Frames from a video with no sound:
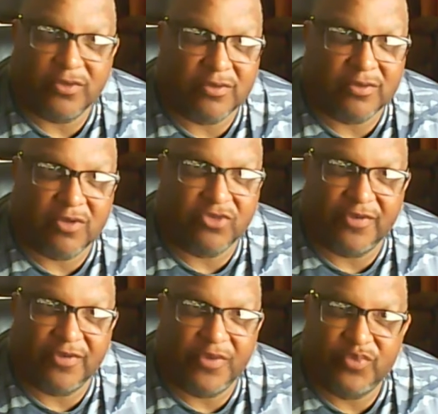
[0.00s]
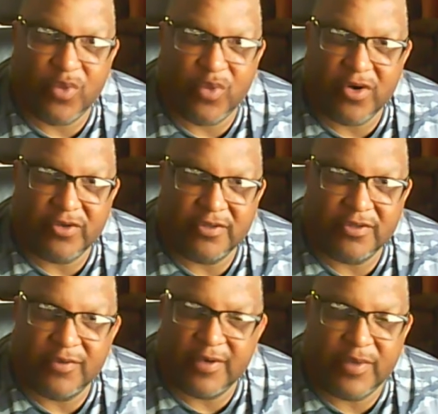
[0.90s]
Those of this world,
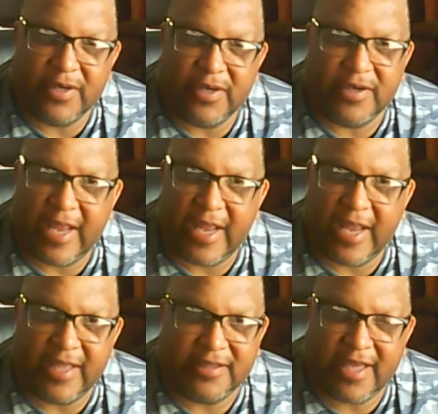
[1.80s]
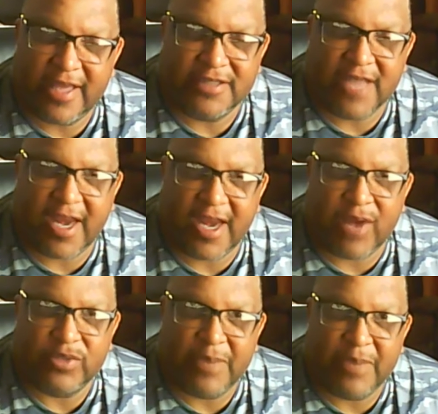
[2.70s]
we're, we're that, that that is not our
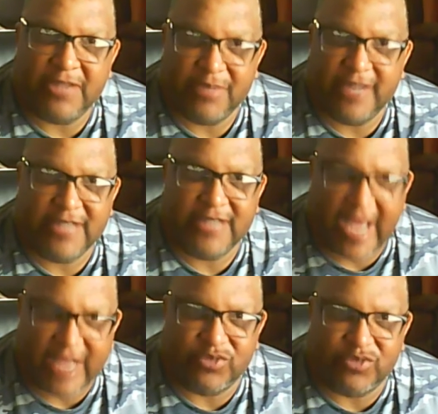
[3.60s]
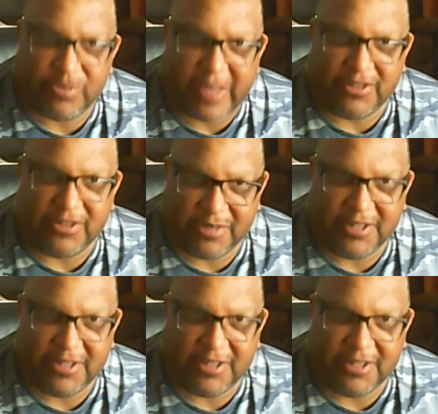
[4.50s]
responsibility. That's God's responsibility.